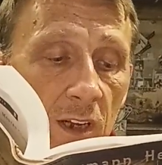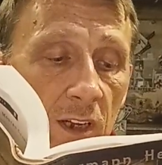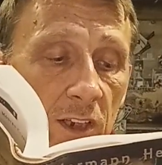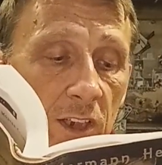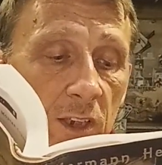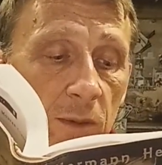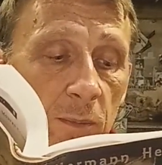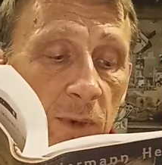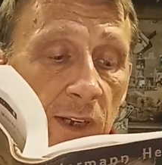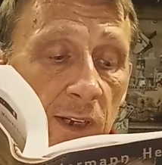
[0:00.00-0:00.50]

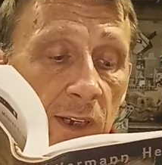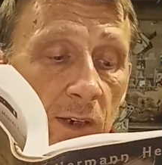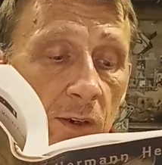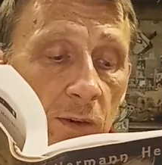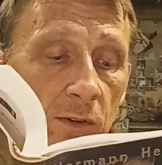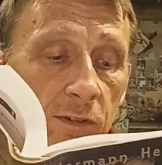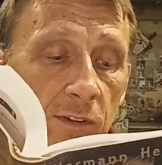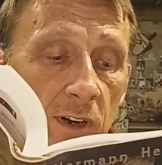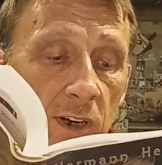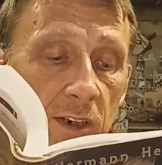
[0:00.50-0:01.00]
he may
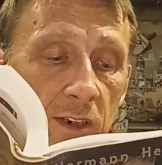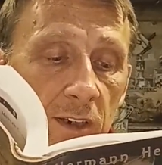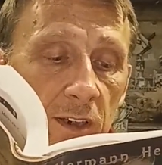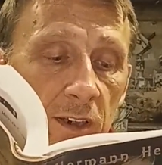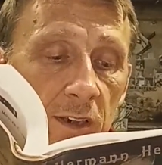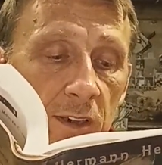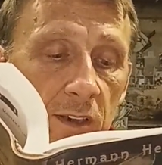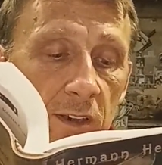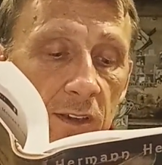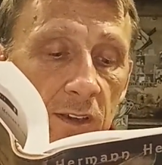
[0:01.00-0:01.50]
go far
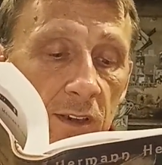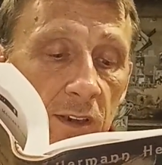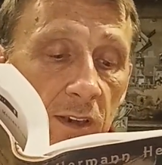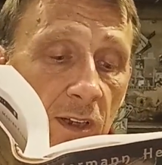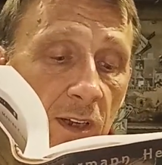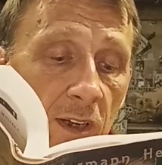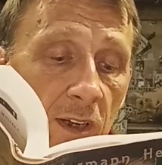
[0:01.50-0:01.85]
in it.